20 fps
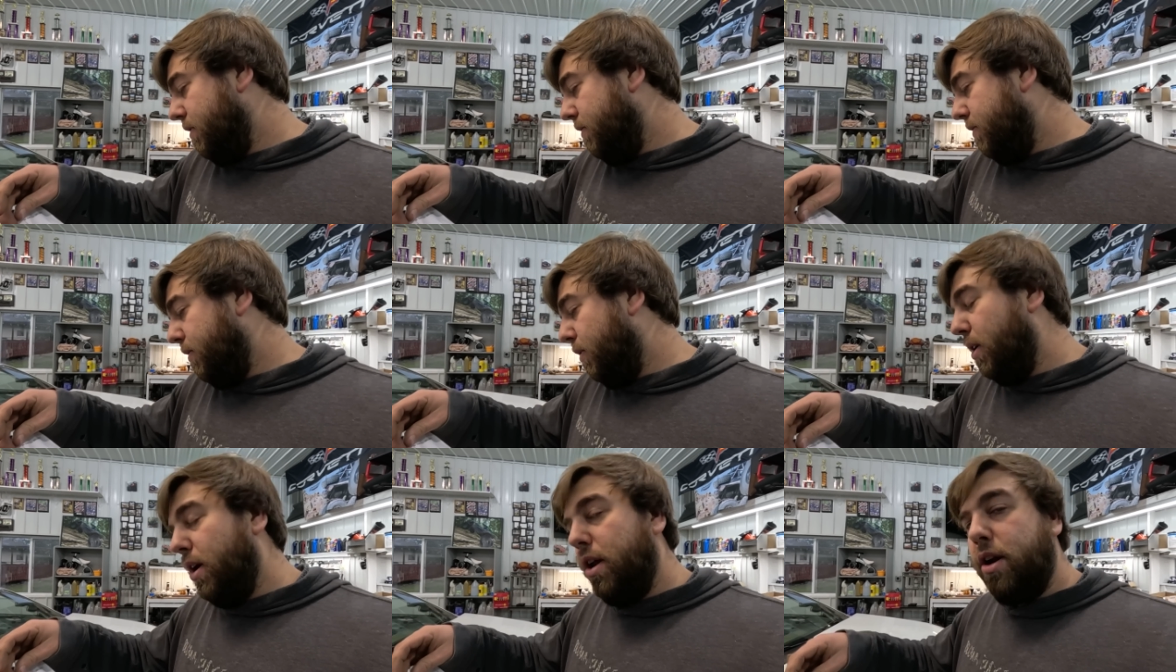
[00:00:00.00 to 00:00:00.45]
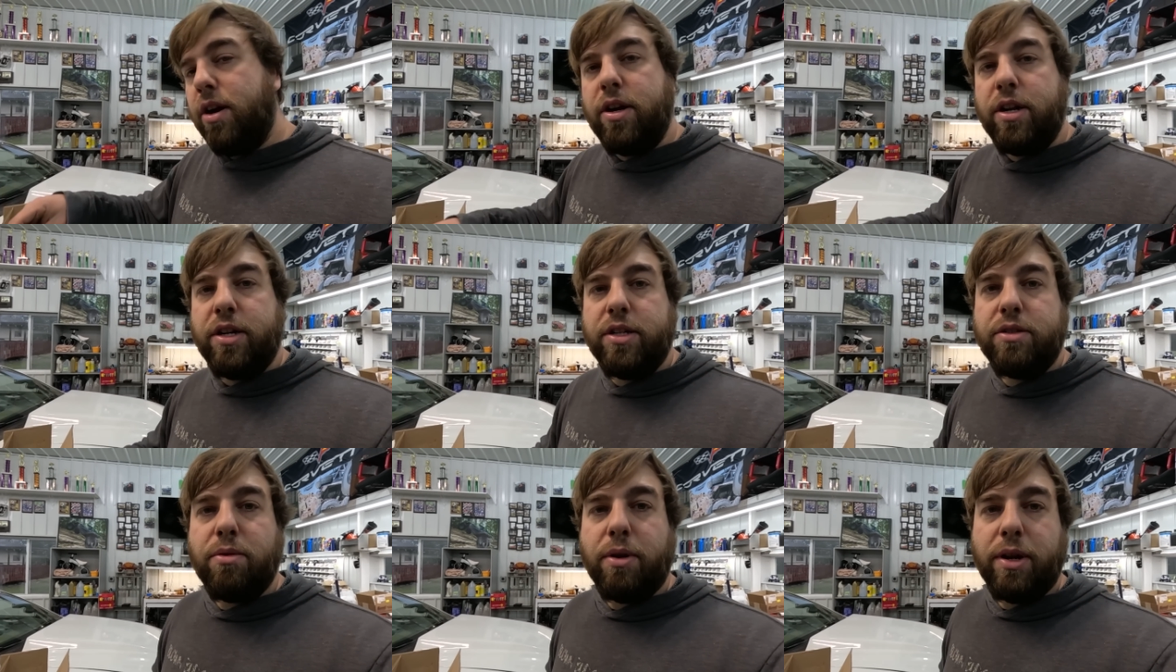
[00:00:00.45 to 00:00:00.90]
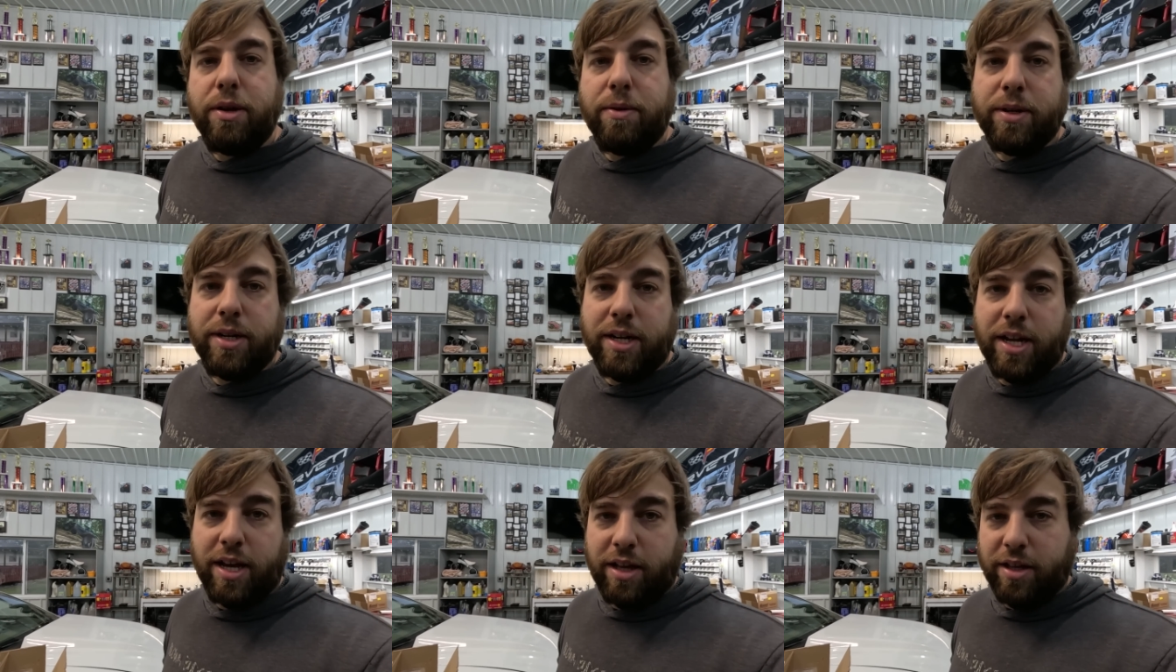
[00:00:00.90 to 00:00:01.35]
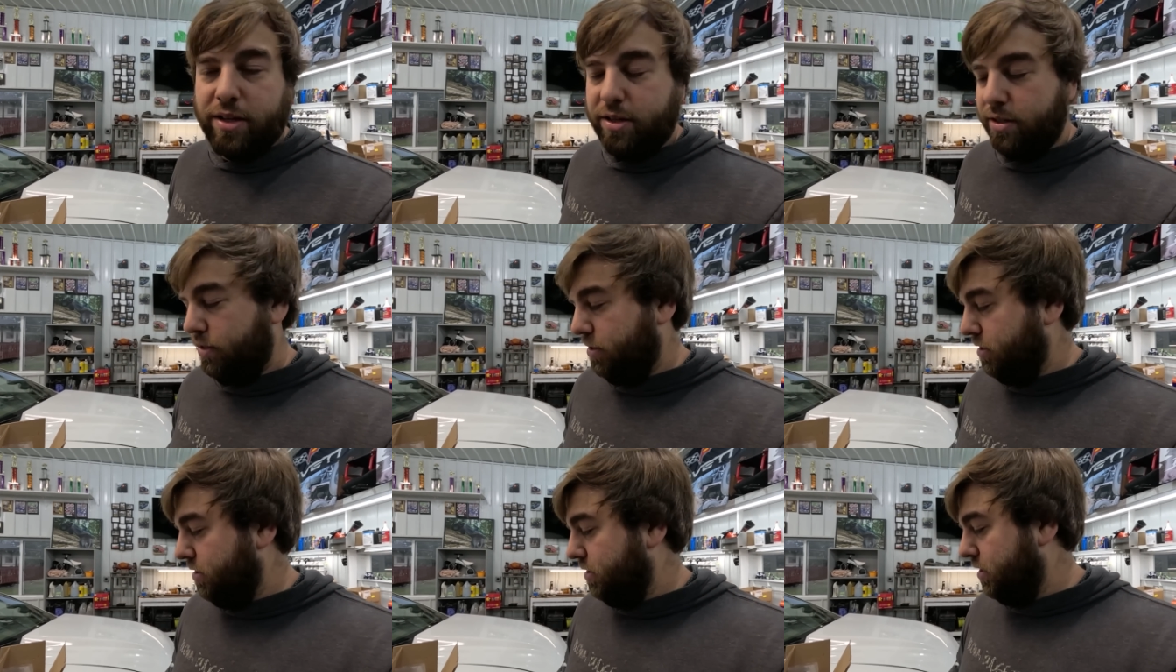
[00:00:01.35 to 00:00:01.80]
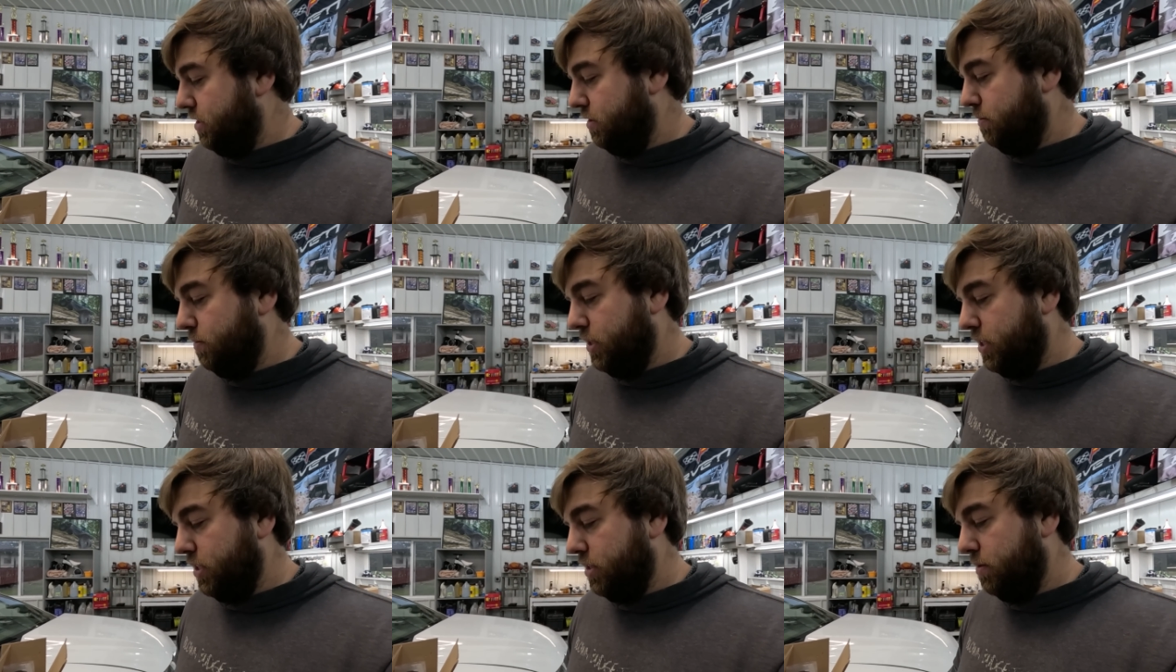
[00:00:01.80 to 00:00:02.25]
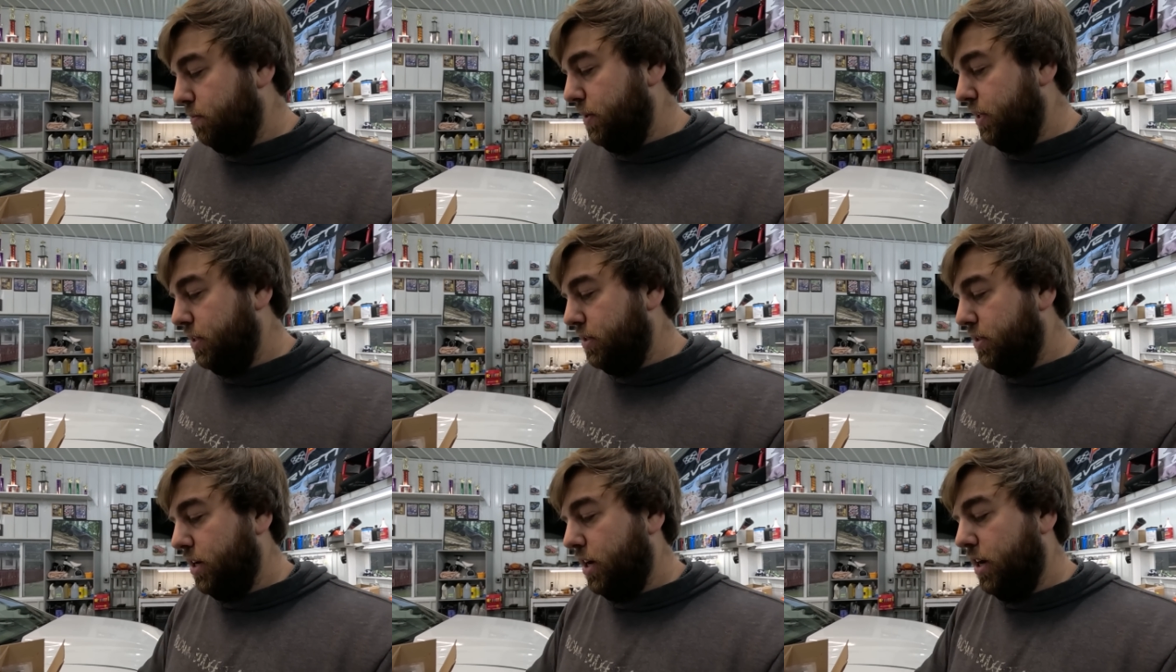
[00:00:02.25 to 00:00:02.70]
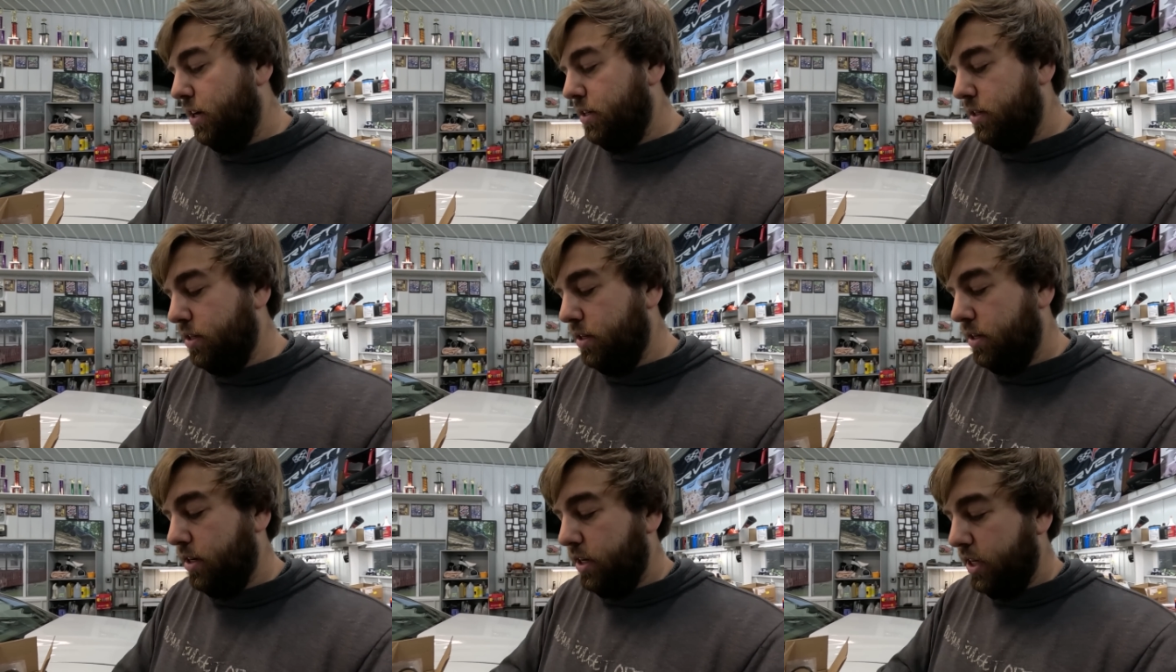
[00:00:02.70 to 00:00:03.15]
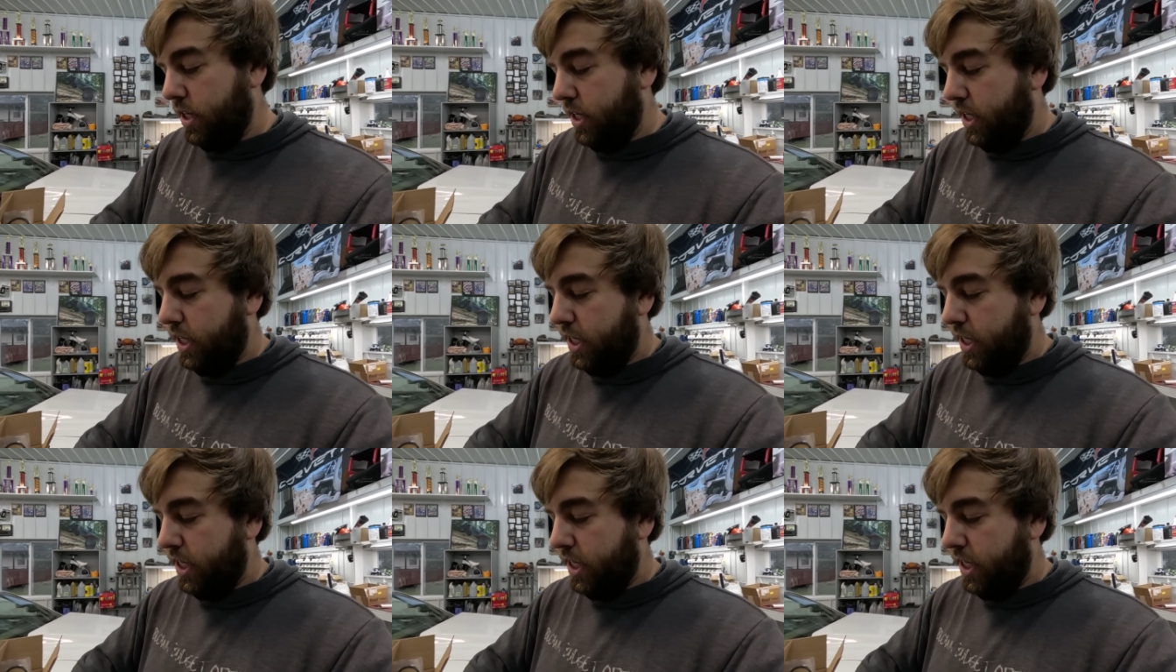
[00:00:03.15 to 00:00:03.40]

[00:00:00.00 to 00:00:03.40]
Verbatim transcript: $421 is what this piece costed.